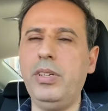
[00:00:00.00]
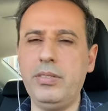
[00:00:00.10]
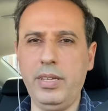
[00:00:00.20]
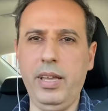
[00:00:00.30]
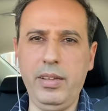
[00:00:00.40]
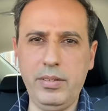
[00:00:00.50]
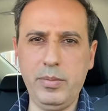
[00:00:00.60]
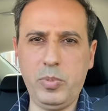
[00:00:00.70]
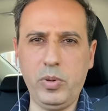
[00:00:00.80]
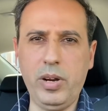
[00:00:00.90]
and
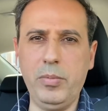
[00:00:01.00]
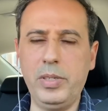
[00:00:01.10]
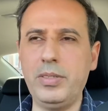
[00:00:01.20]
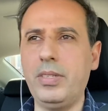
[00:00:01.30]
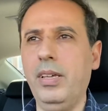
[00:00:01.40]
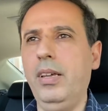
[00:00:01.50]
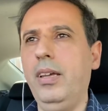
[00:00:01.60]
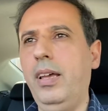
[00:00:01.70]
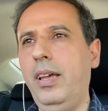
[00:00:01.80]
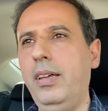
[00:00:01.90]
programmers.
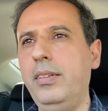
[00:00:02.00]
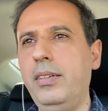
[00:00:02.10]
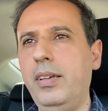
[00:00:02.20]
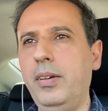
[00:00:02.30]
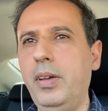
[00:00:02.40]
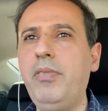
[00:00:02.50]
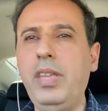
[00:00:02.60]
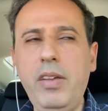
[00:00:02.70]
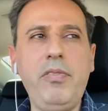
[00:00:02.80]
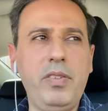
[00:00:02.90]
And
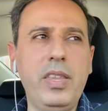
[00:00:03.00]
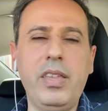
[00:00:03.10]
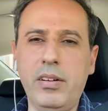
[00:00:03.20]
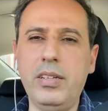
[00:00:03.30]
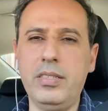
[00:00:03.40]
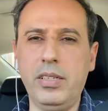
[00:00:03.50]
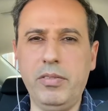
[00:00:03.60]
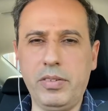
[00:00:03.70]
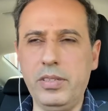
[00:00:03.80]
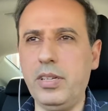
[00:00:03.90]
if there is a
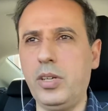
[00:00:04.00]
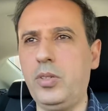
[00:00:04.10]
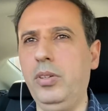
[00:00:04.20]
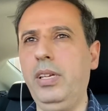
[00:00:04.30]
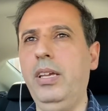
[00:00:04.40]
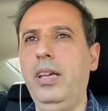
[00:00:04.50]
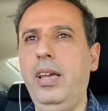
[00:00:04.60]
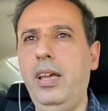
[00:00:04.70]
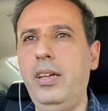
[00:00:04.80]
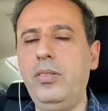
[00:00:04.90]
difference actually,
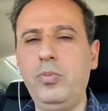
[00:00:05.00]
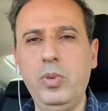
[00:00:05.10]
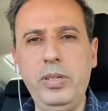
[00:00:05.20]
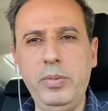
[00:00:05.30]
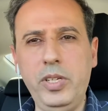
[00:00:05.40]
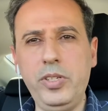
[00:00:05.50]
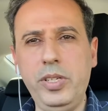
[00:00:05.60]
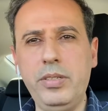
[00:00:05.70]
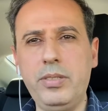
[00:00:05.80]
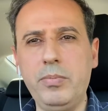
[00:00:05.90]
and would
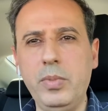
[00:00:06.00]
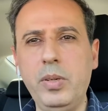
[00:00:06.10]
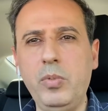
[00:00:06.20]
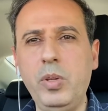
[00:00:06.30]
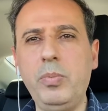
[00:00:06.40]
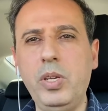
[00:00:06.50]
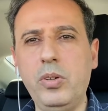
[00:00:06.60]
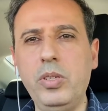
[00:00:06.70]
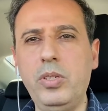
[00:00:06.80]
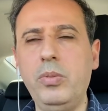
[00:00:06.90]
it be
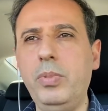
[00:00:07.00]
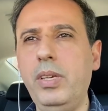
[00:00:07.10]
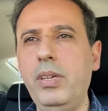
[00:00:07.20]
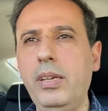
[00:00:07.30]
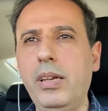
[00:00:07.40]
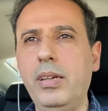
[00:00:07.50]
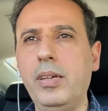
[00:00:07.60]
good to be